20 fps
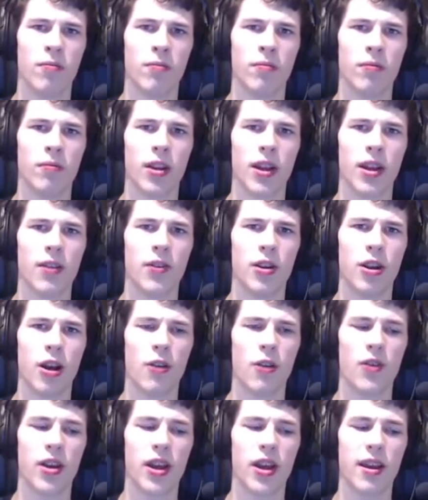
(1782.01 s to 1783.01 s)
even
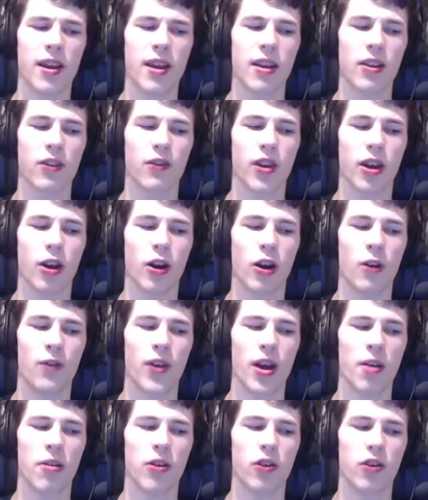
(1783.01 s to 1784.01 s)
though they are
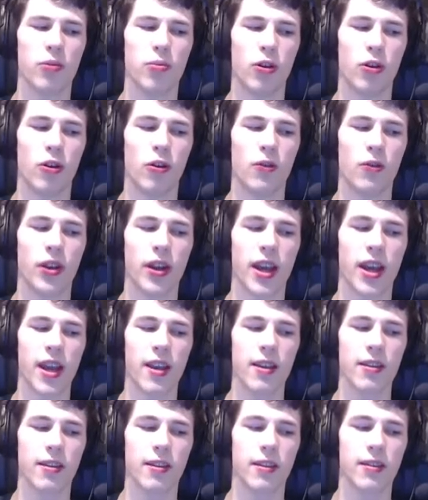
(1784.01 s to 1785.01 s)
very small, the
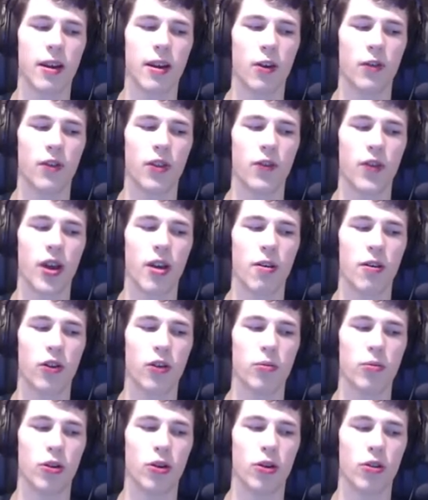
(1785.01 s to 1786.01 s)
case itself is very
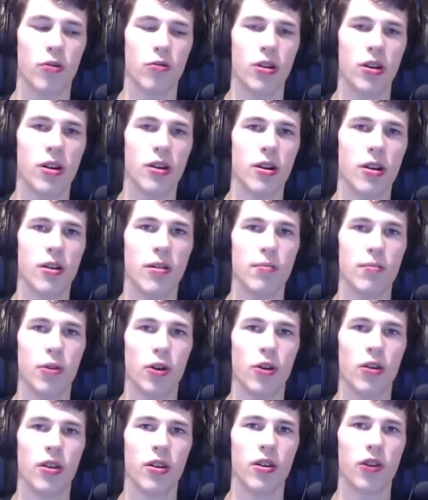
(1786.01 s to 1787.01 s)
small,
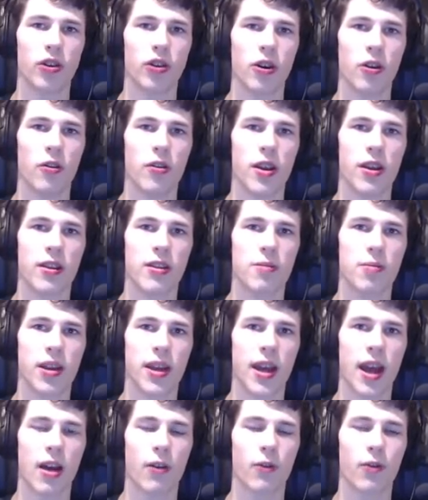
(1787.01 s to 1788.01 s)
but you still need to be
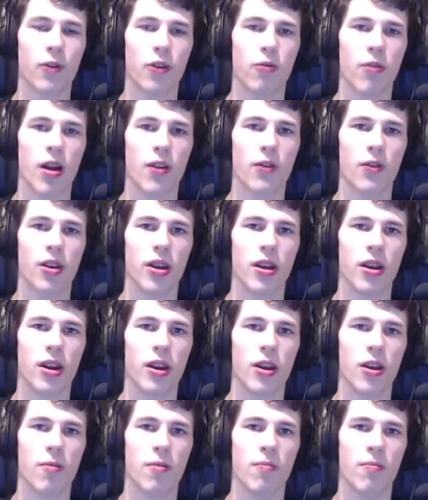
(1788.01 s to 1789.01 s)
careful whether
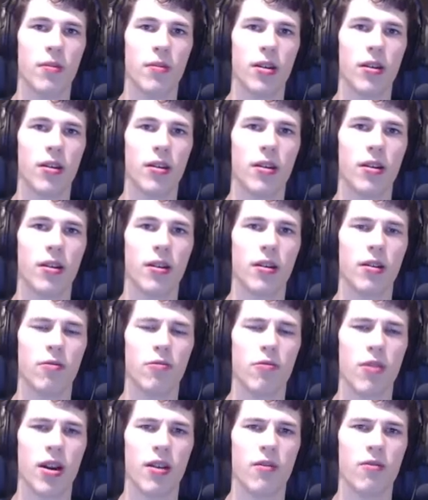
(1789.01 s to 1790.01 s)

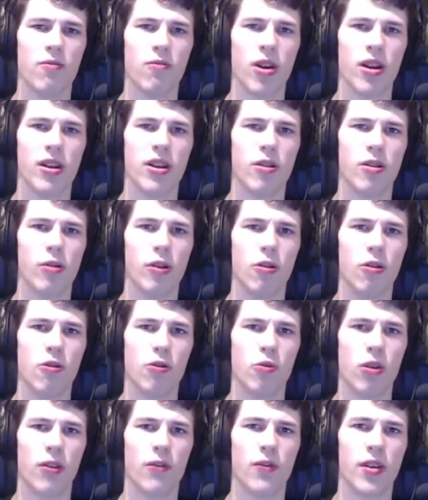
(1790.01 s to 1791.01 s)
when you
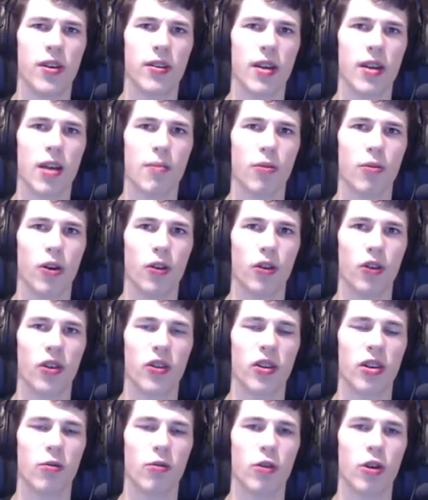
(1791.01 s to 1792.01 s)
lose one of these AirPods,
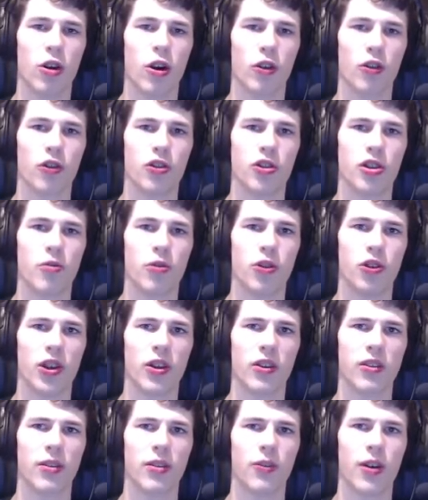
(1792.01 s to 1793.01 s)
because it will cost you
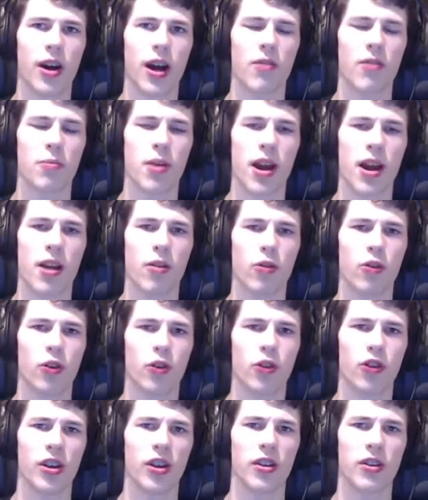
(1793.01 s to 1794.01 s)
£65
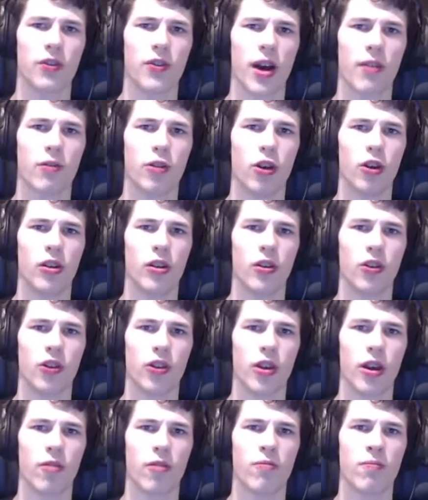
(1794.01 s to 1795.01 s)
or $65.
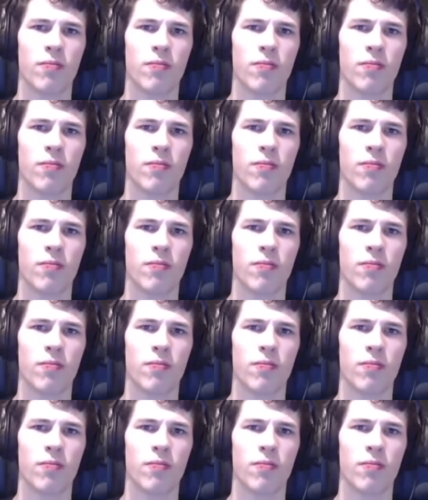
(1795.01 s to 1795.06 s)
So.